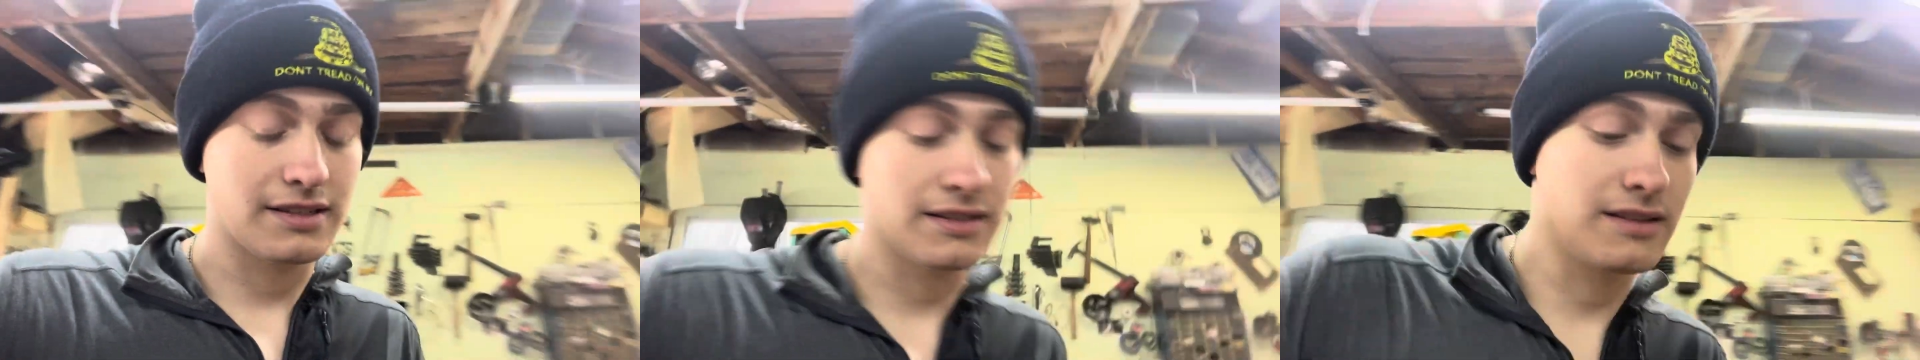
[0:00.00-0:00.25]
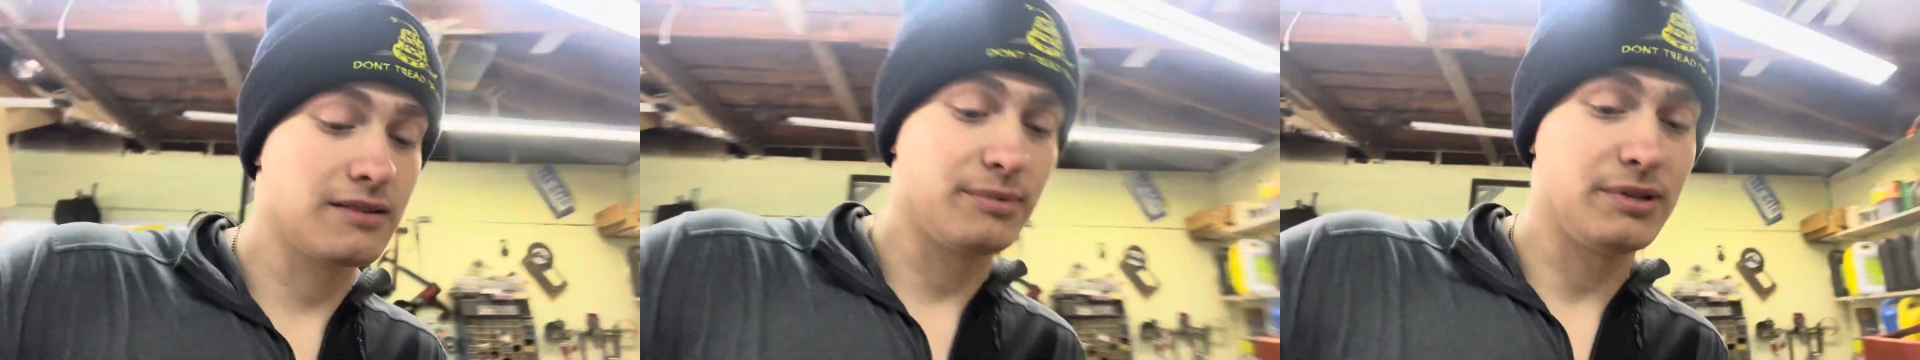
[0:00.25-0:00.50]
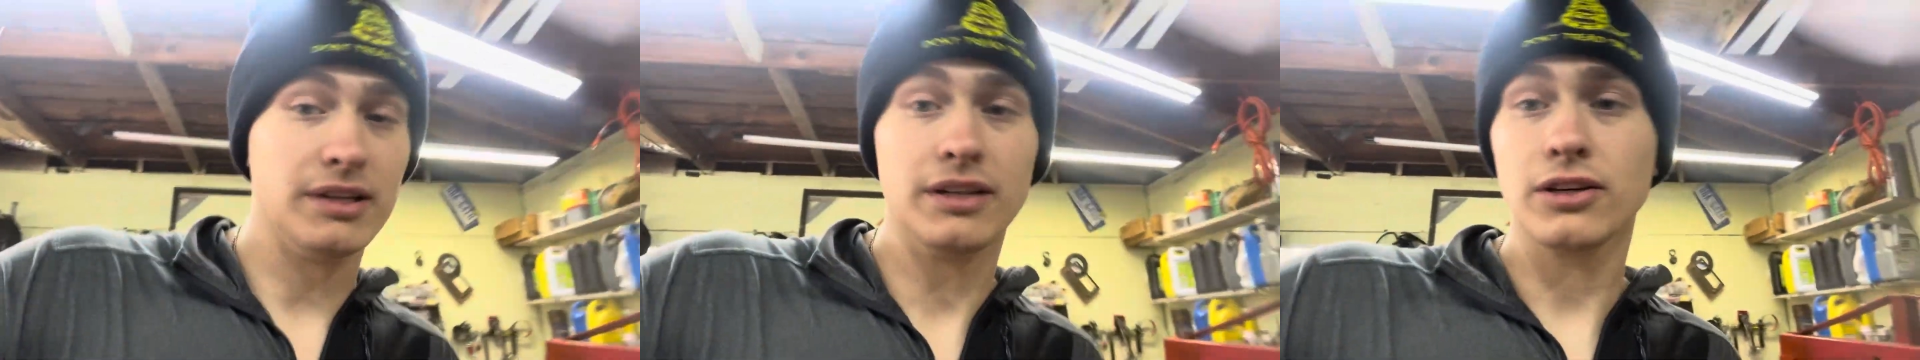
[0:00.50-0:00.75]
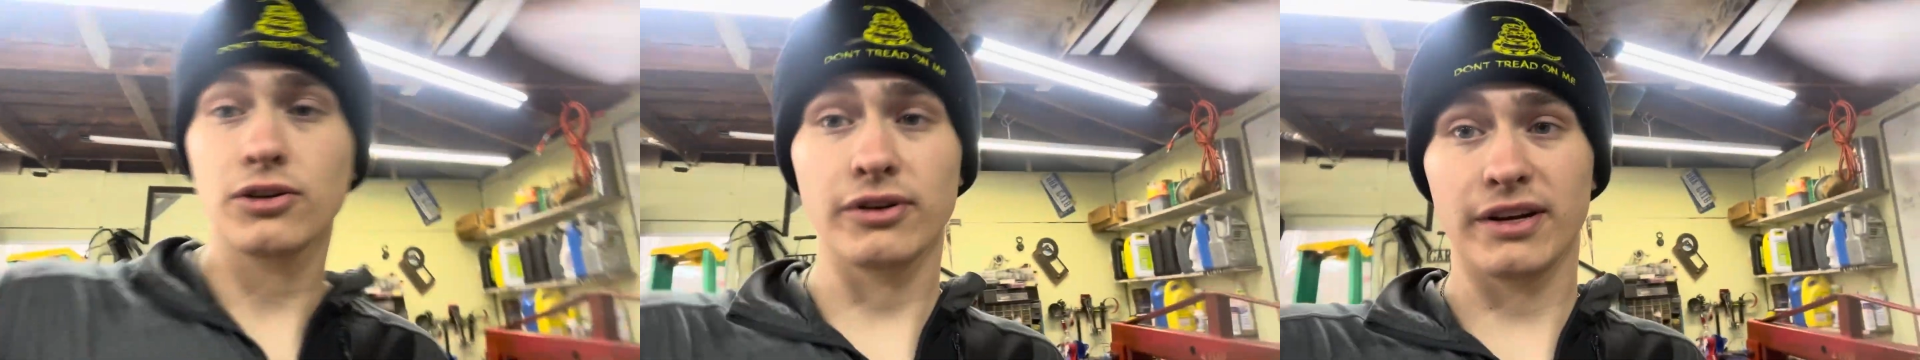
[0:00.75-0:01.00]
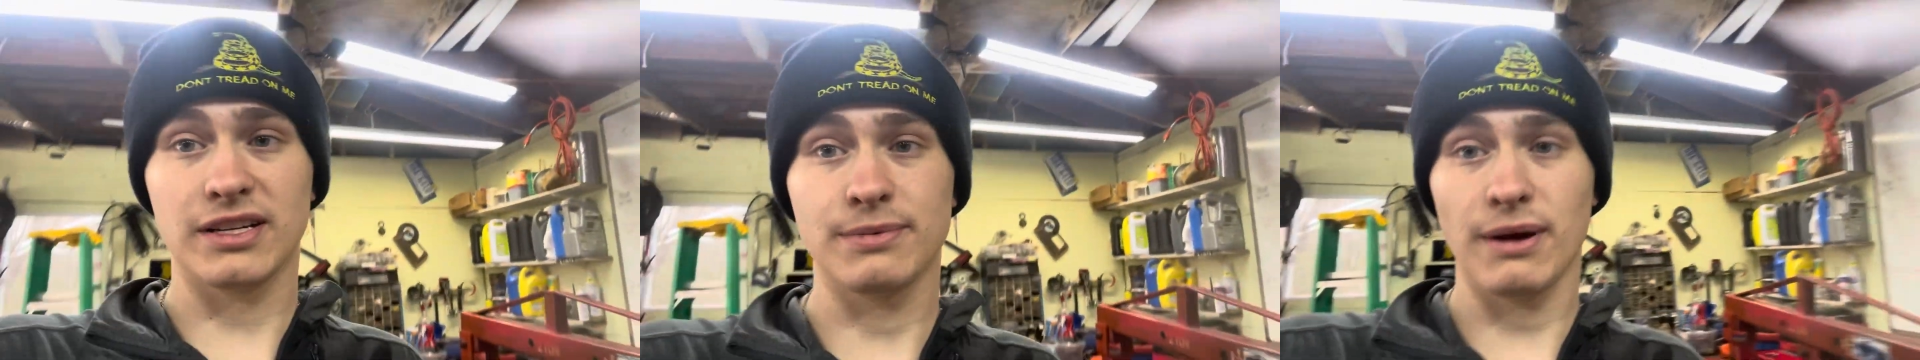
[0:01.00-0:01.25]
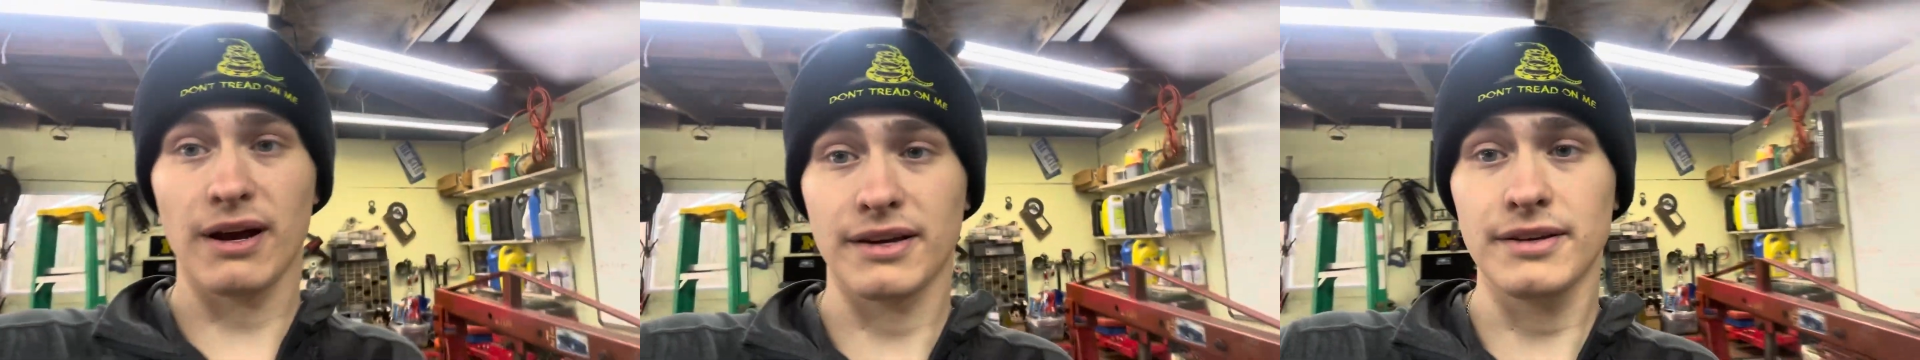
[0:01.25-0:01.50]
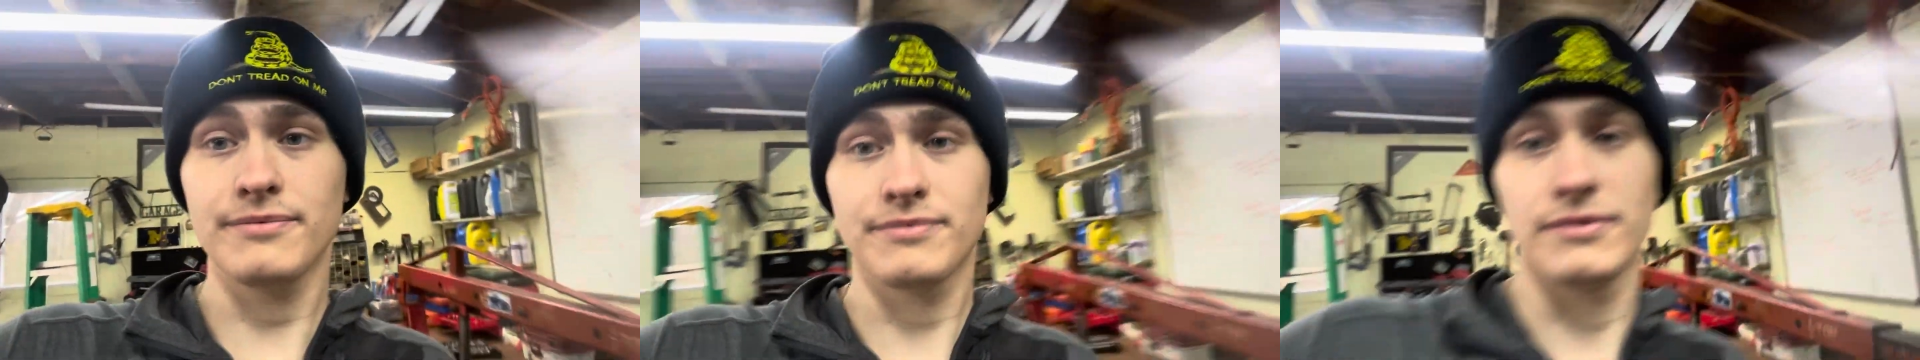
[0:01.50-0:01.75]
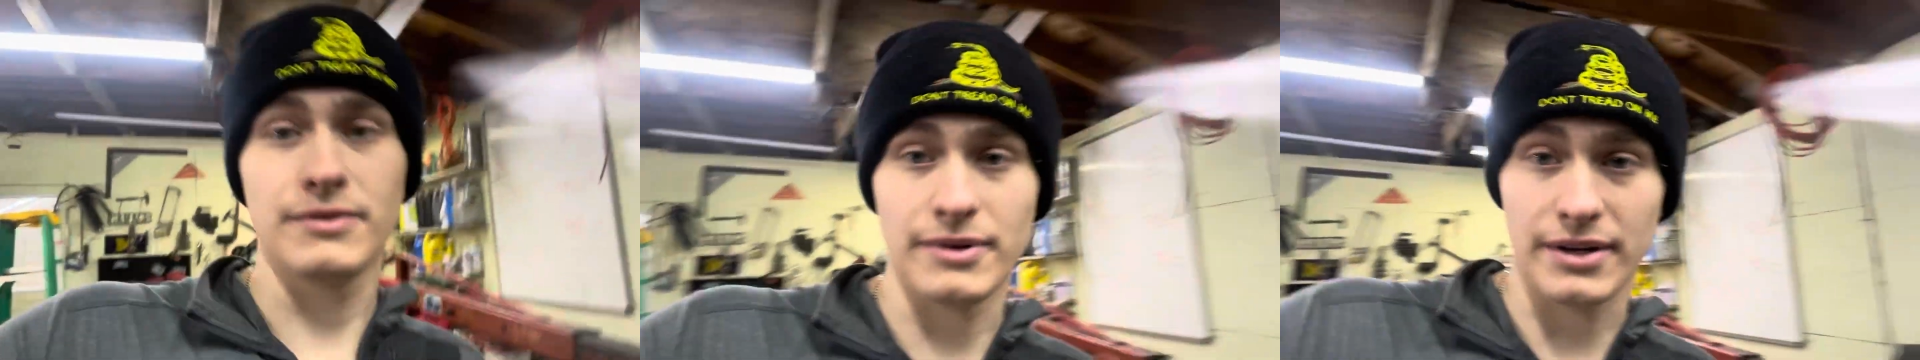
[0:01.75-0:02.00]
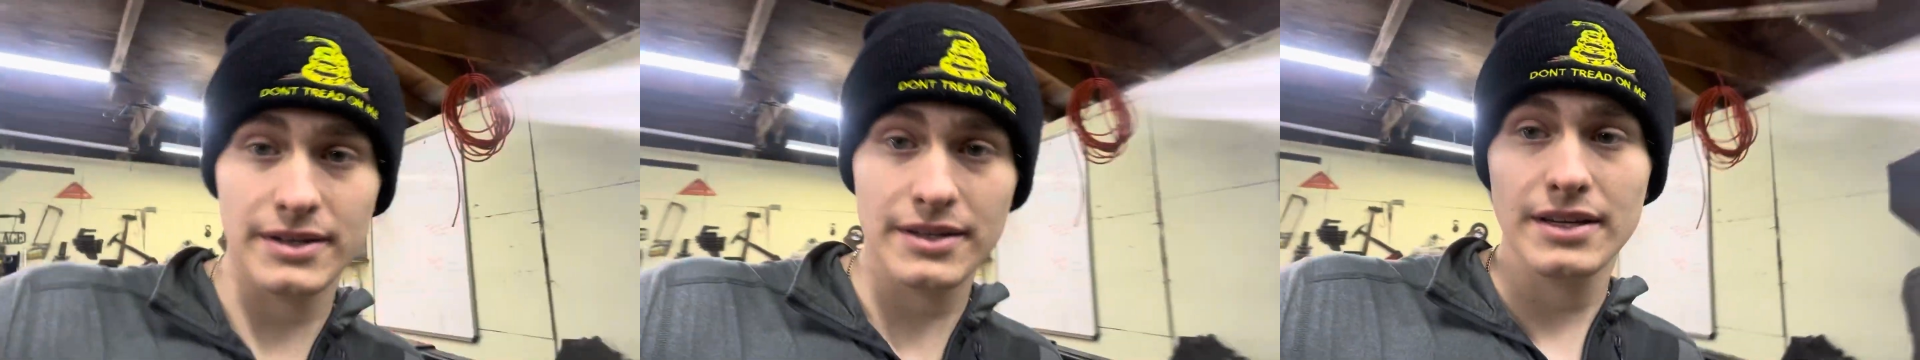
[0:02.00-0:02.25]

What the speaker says: it's gonna be crank sprocket, right?